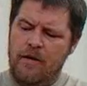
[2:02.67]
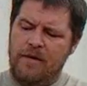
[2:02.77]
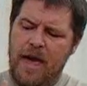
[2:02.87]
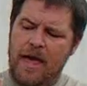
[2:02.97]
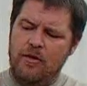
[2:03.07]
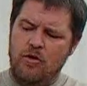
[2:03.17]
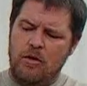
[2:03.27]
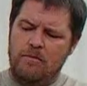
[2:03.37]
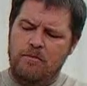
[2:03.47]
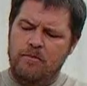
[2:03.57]
that I've got.
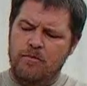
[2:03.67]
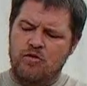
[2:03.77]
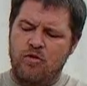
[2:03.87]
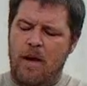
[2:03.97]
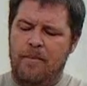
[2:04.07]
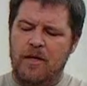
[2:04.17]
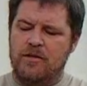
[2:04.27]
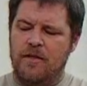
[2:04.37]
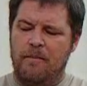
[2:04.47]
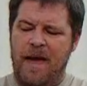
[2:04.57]
You could strap
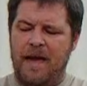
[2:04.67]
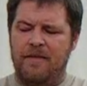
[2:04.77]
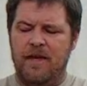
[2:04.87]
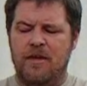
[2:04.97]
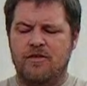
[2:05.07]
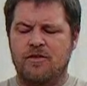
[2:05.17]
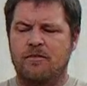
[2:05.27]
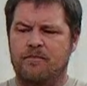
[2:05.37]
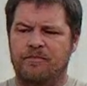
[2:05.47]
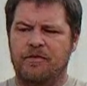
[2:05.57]
it to the back of this
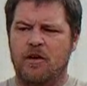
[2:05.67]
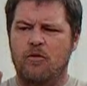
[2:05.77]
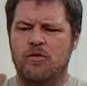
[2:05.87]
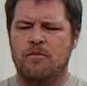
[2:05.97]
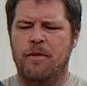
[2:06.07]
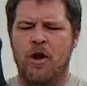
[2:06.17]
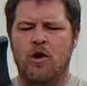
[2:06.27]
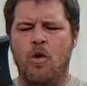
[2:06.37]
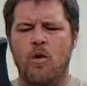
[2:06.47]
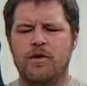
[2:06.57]
with some
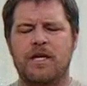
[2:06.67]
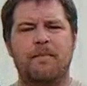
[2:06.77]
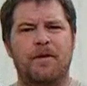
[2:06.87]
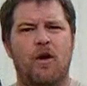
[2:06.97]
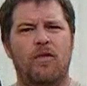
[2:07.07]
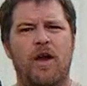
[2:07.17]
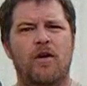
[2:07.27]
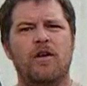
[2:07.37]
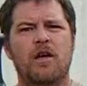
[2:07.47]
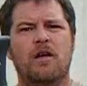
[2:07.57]
paracord, keep it on
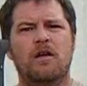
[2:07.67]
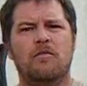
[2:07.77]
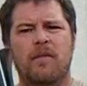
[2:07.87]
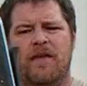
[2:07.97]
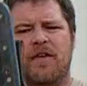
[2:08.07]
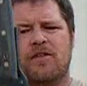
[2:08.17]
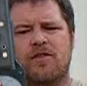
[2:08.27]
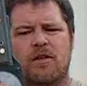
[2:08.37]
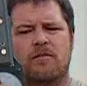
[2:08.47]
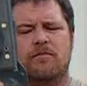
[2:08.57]
there, make
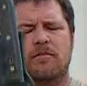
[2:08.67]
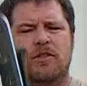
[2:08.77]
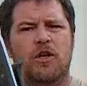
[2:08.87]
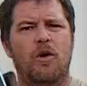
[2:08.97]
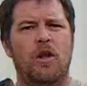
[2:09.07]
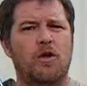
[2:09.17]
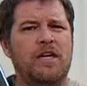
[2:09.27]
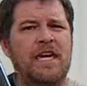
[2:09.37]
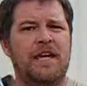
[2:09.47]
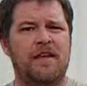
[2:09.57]
this a, you know, a
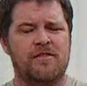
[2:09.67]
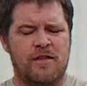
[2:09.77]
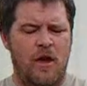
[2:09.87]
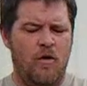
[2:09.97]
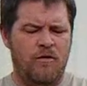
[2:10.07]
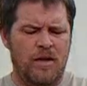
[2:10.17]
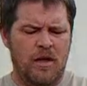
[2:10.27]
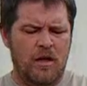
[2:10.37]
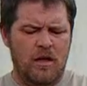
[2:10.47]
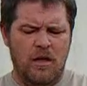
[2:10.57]
little kit in itself.
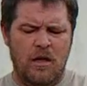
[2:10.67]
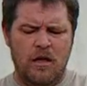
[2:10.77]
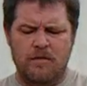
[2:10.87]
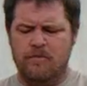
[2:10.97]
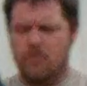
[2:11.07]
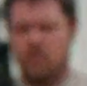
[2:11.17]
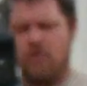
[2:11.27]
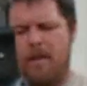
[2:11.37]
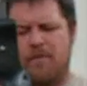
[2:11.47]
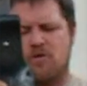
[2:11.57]

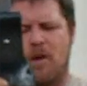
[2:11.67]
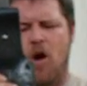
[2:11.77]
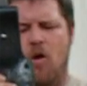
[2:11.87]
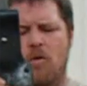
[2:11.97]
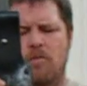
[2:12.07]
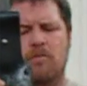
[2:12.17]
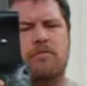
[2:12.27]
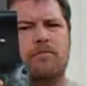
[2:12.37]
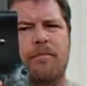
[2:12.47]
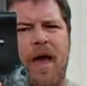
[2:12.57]
Strap a small
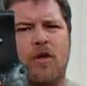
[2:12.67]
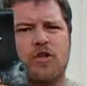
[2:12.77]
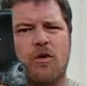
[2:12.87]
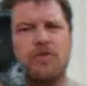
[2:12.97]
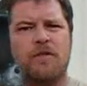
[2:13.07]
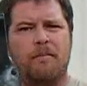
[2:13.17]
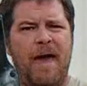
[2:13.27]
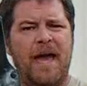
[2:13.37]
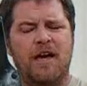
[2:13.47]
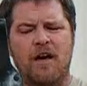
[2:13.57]
pouch onto
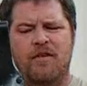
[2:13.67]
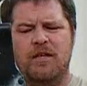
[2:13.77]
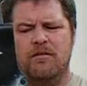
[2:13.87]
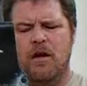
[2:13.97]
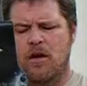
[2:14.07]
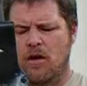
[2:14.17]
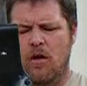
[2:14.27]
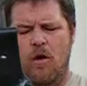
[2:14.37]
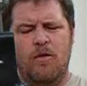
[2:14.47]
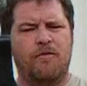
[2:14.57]
the back of it,
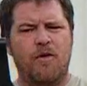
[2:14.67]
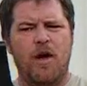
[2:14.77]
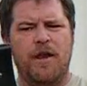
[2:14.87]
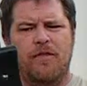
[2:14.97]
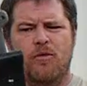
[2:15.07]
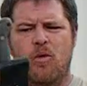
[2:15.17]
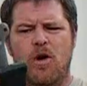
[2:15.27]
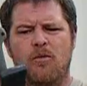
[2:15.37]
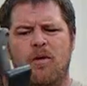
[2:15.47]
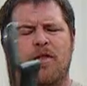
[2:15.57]
on the front, either
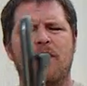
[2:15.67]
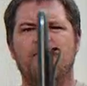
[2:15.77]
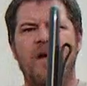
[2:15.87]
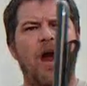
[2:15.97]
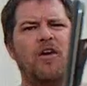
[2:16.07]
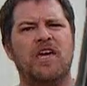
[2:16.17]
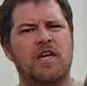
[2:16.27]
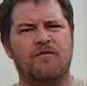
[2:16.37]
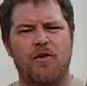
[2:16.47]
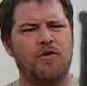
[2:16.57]
one, with a fire
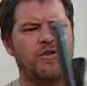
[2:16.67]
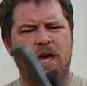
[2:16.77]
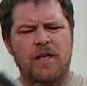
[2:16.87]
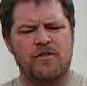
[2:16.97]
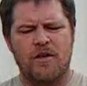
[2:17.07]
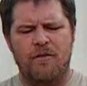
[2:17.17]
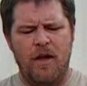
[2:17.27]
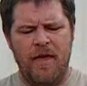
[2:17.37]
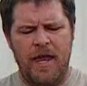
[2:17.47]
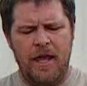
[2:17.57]
kit, first aid,
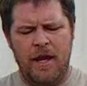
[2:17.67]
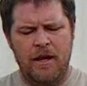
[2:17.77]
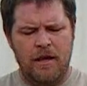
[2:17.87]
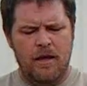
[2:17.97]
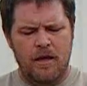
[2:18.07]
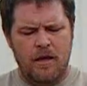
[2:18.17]
stuff like that in it.